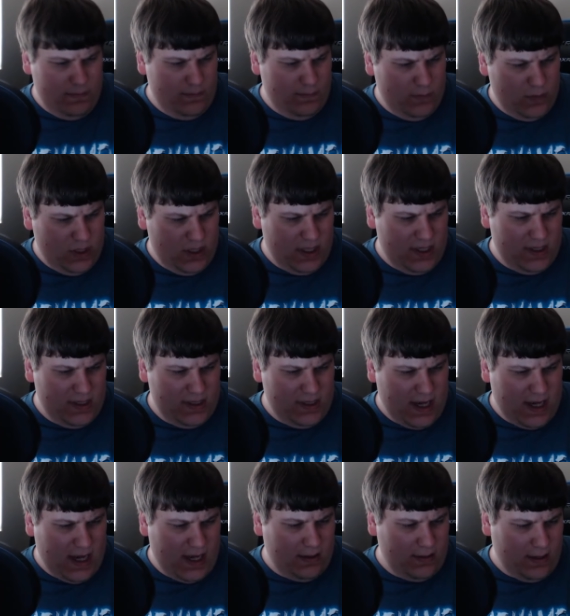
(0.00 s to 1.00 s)
what
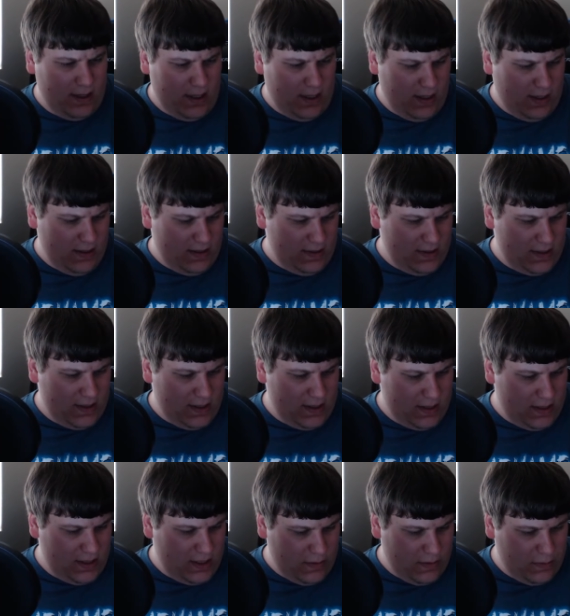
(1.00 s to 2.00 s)
exactly is this?
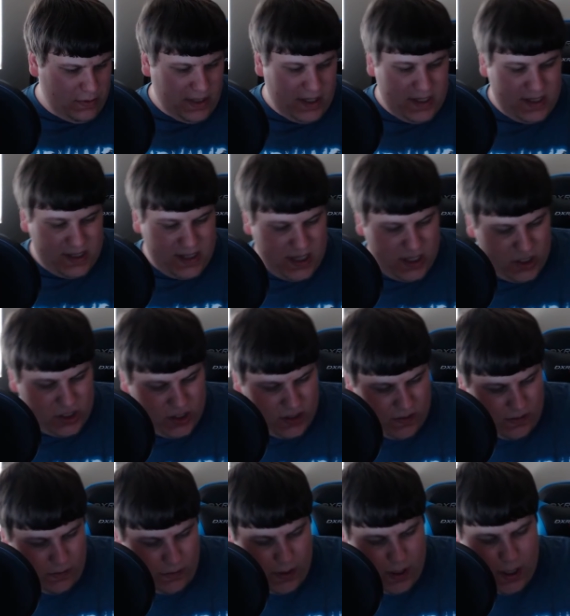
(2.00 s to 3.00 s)
The PlayStation
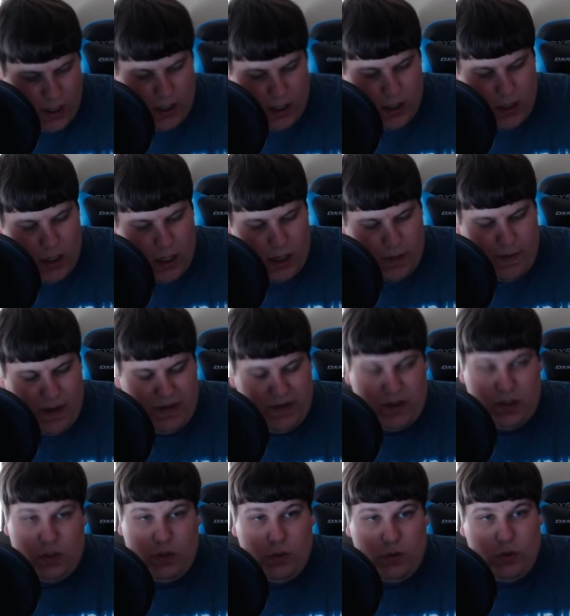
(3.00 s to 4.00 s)
3 about the
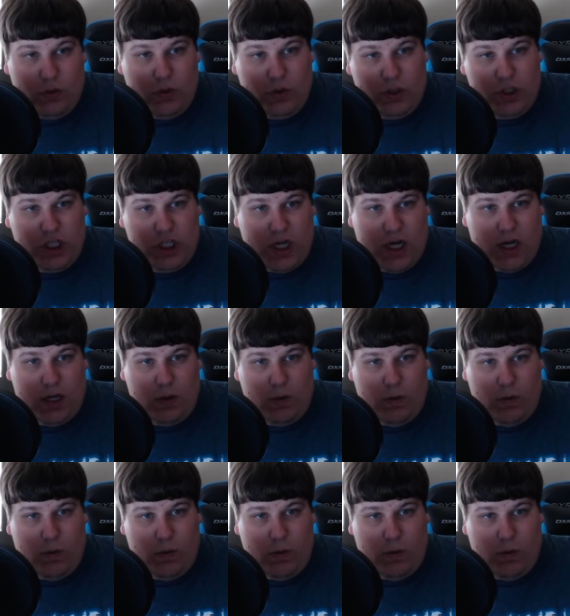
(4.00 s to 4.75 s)
DualShock